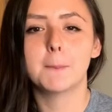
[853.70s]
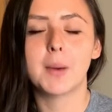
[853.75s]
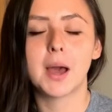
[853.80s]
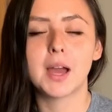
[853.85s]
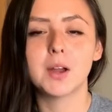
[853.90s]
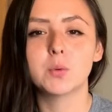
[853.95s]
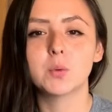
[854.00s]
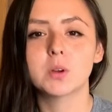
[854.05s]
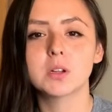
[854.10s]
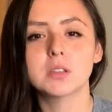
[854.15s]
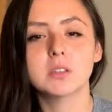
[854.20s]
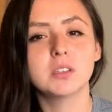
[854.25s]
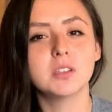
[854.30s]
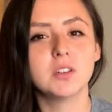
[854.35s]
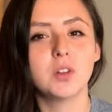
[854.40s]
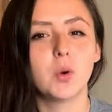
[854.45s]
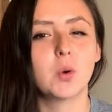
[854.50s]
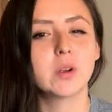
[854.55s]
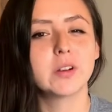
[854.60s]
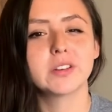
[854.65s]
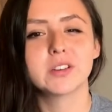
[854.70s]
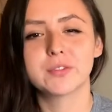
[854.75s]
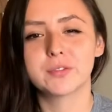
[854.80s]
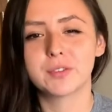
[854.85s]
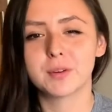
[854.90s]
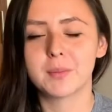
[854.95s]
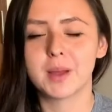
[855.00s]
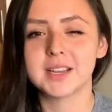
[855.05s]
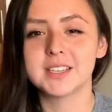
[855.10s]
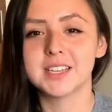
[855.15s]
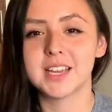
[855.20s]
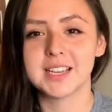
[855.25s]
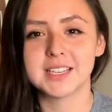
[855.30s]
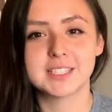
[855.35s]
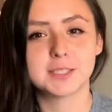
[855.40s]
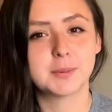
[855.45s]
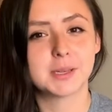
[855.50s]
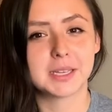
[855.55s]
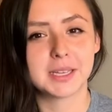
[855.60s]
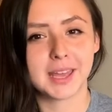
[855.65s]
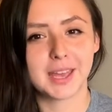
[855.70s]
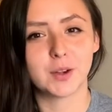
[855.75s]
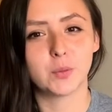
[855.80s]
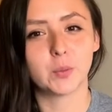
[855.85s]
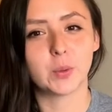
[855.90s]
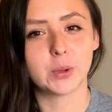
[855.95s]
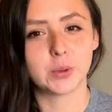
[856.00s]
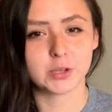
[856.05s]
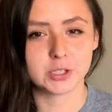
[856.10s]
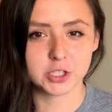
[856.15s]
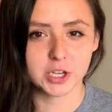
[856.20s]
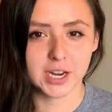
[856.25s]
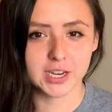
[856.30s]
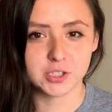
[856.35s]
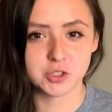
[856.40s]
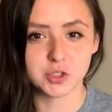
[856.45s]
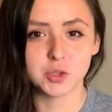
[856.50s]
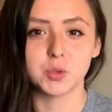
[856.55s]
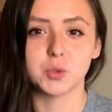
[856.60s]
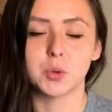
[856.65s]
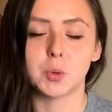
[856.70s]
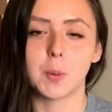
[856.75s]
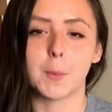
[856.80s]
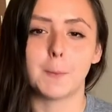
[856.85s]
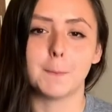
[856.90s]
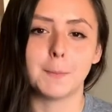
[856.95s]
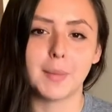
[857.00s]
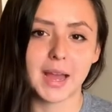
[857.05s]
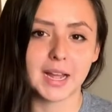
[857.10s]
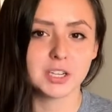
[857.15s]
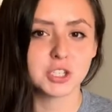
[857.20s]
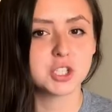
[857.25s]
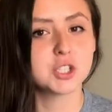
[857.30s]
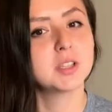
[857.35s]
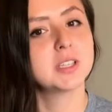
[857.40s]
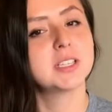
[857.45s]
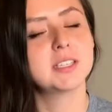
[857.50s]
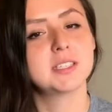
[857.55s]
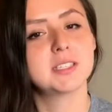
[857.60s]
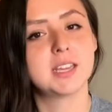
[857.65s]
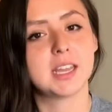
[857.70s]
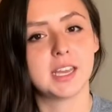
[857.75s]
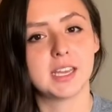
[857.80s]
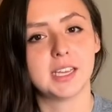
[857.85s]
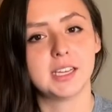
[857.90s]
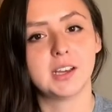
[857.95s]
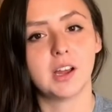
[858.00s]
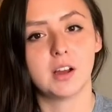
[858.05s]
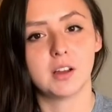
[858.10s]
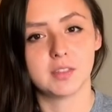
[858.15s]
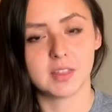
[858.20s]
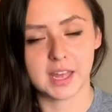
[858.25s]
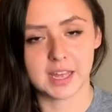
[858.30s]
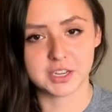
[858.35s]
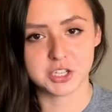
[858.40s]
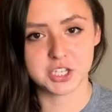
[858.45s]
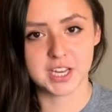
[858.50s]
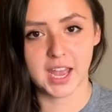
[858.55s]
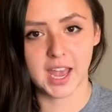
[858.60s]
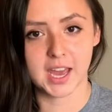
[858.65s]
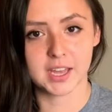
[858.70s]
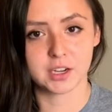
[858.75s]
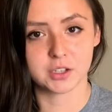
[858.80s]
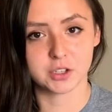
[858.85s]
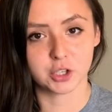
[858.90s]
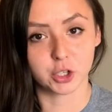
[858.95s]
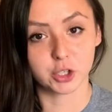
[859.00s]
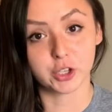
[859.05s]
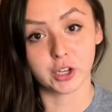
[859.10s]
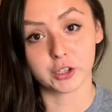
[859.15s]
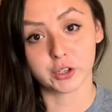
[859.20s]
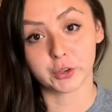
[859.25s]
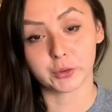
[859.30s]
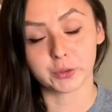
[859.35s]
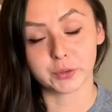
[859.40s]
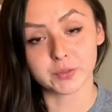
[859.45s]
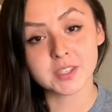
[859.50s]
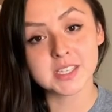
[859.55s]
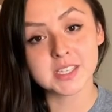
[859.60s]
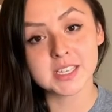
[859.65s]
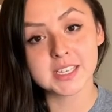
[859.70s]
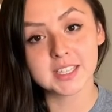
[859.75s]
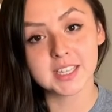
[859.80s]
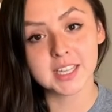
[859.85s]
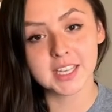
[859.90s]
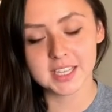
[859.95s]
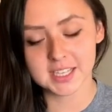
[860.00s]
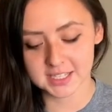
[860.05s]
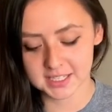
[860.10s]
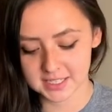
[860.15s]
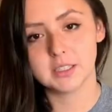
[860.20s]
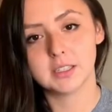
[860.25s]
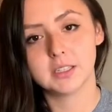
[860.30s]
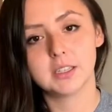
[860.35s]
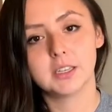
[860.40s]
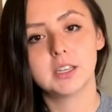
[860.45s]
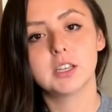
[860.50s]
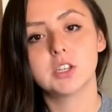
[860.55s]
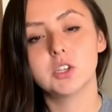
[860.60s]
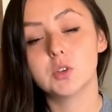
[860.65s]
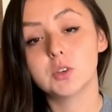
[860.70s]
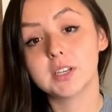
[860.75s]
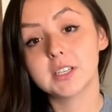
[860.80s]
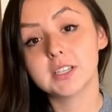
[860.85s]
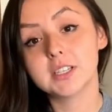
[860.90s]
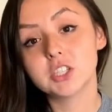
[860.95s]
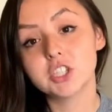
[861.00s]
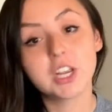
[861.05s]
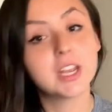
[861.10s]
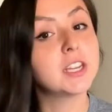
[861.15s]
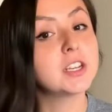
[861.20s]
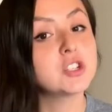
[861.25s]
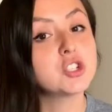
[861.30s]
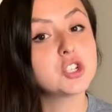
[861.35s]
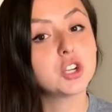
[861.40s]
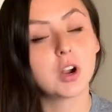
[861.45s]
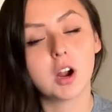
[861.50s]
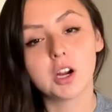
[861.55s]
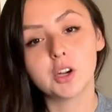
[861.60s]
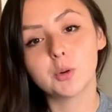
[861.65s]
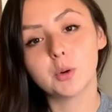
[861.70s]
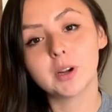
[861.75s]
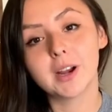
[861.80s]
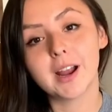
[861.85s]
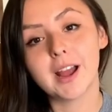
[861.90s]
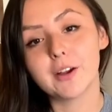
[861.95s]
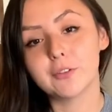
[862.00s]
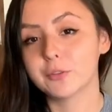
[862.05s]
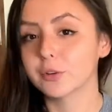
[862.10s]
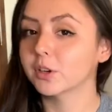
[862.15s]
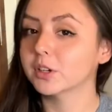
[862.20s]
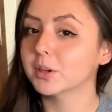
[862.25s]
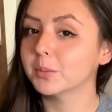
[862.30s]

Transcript: mine were a little orange for my taste, but again, we were trying to match the stain that she had on her tongue and groove ceiling. You can change your hardware out for a